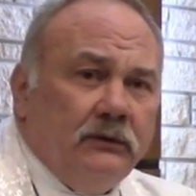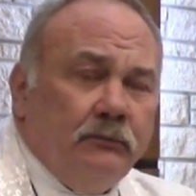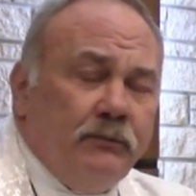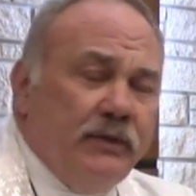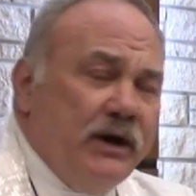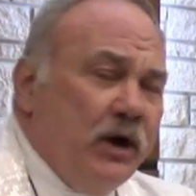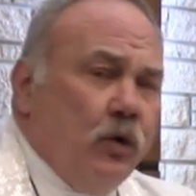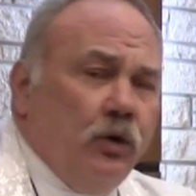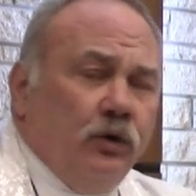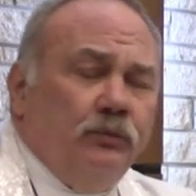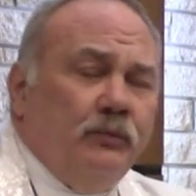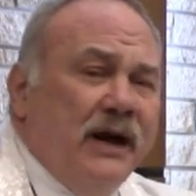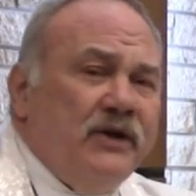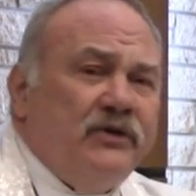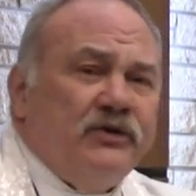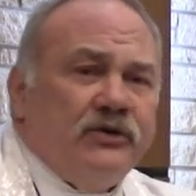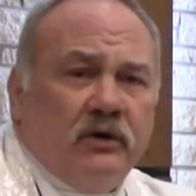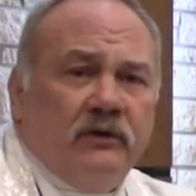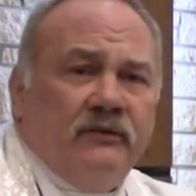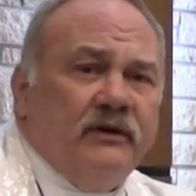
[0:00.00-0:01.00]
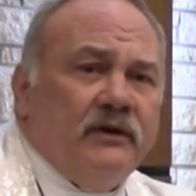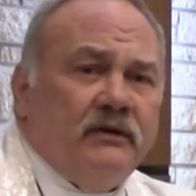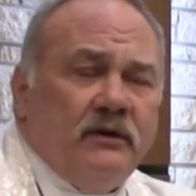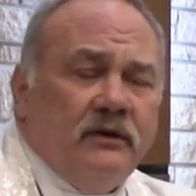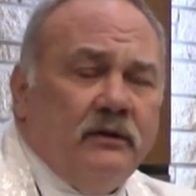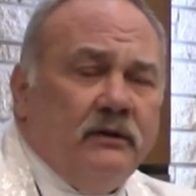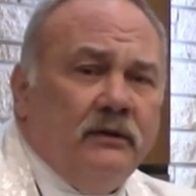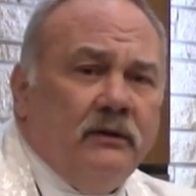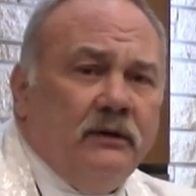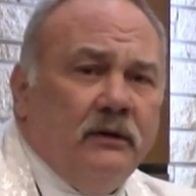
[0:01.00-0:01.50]
Behold my servant.
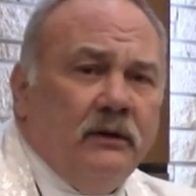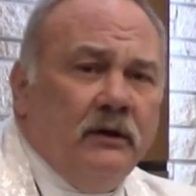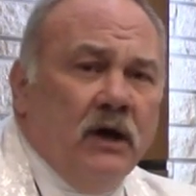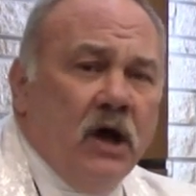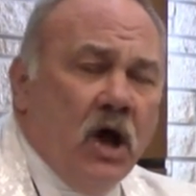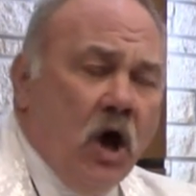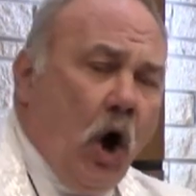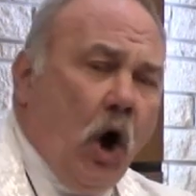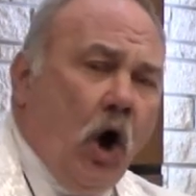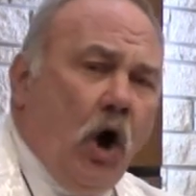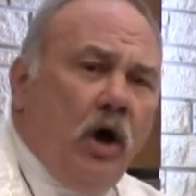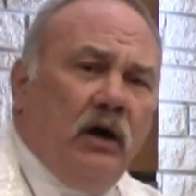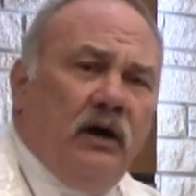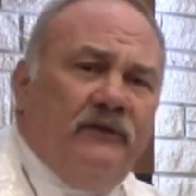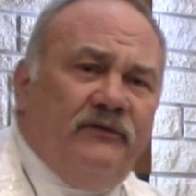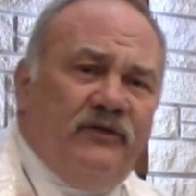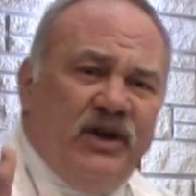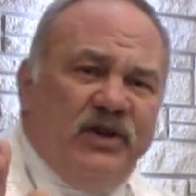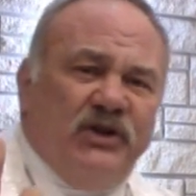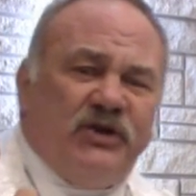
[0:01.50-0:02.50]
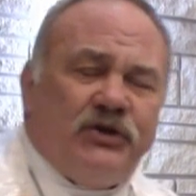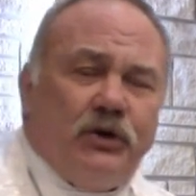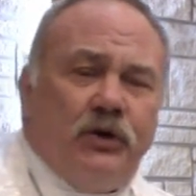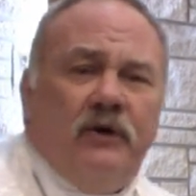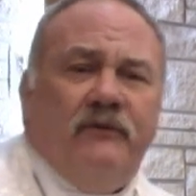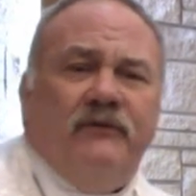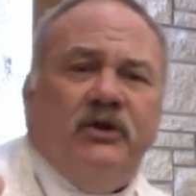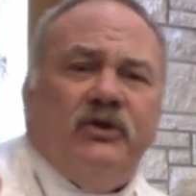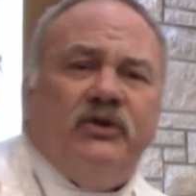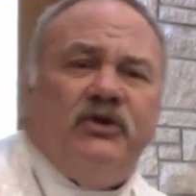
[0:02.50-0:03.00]
All of these
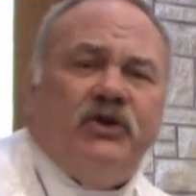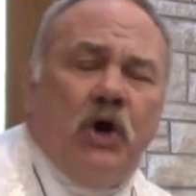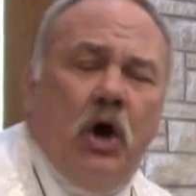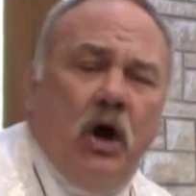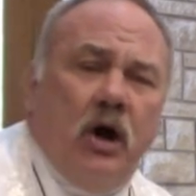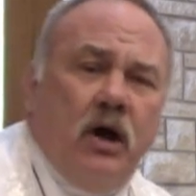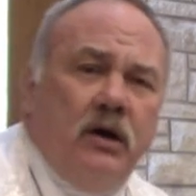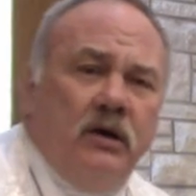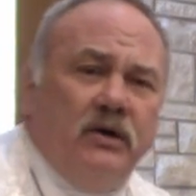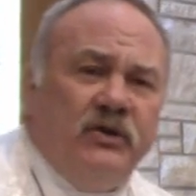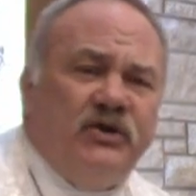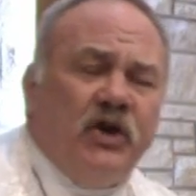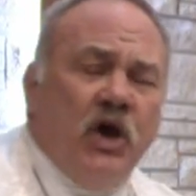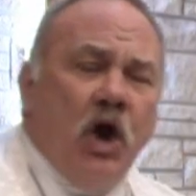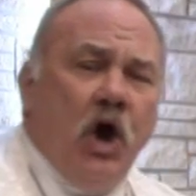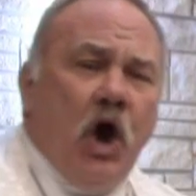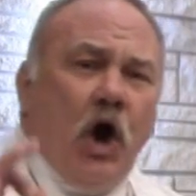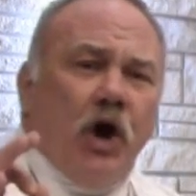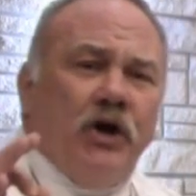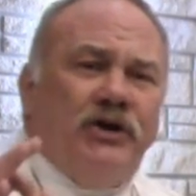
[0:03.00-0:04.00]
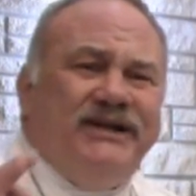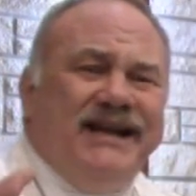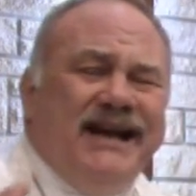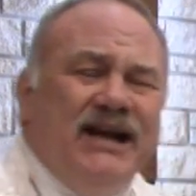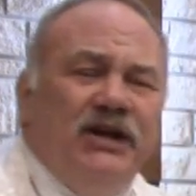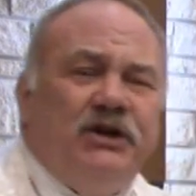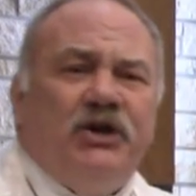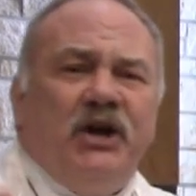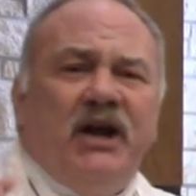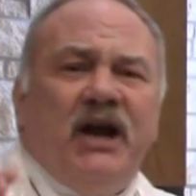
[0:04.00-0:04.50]
servant songs are
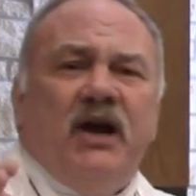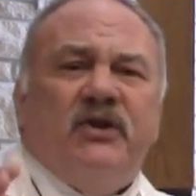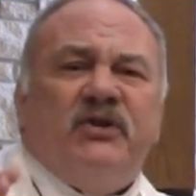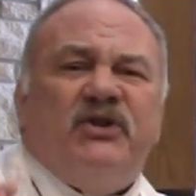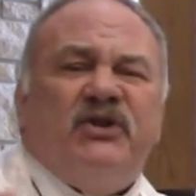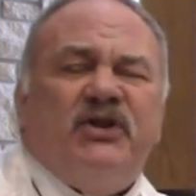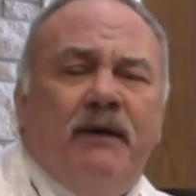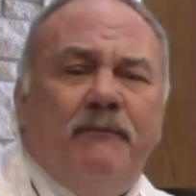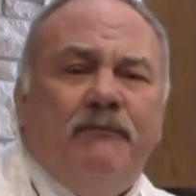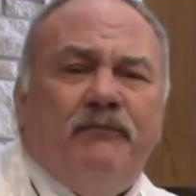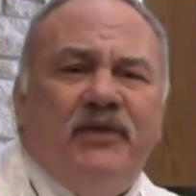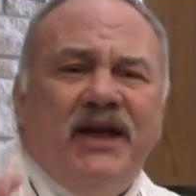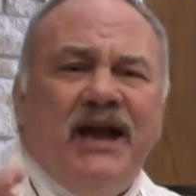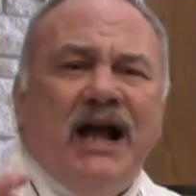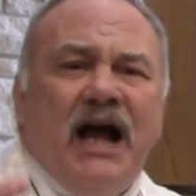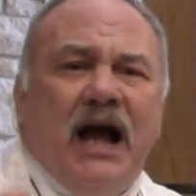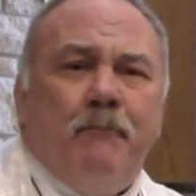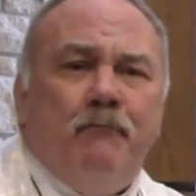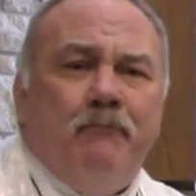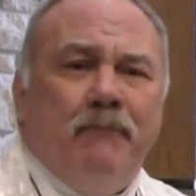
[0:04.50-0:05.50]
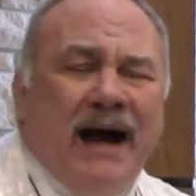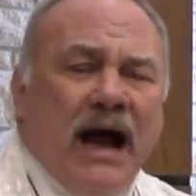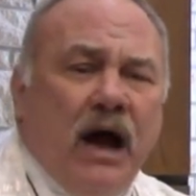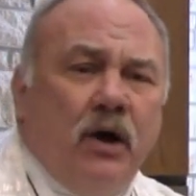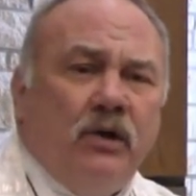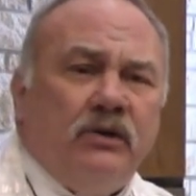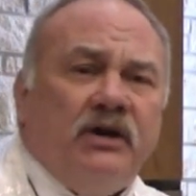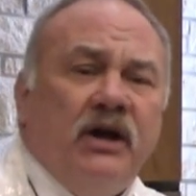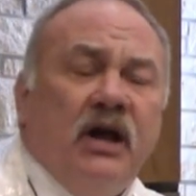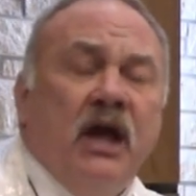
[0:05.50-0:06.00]
teaching us something
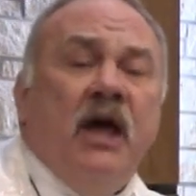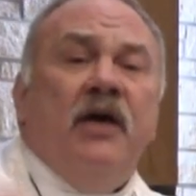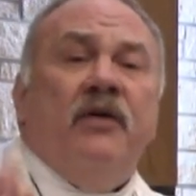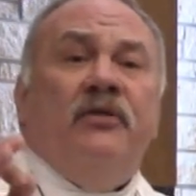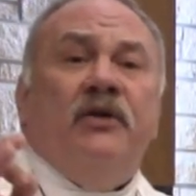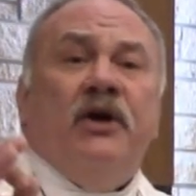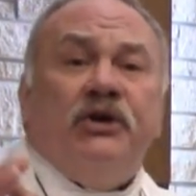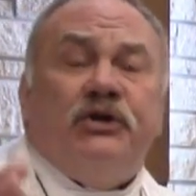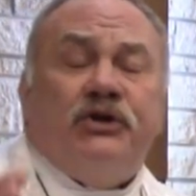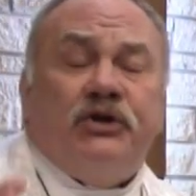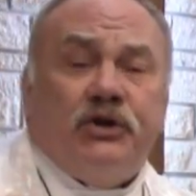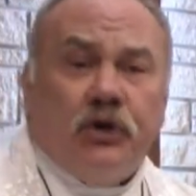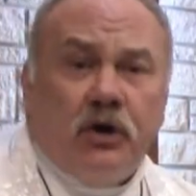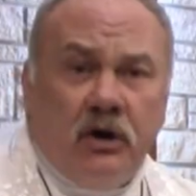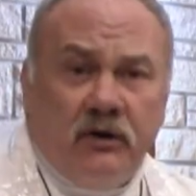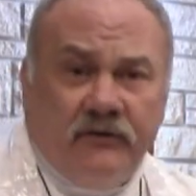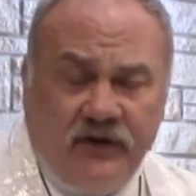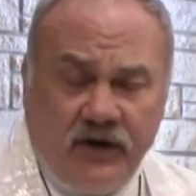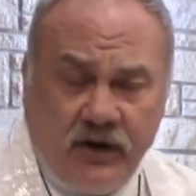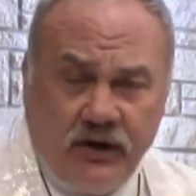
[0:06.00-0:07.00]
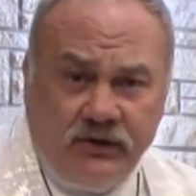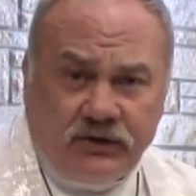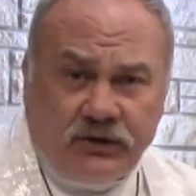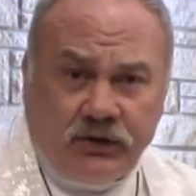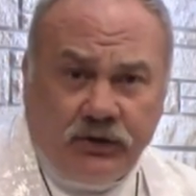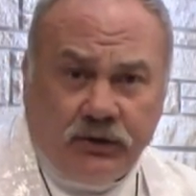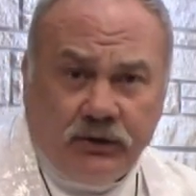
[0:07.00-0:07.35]
about the servant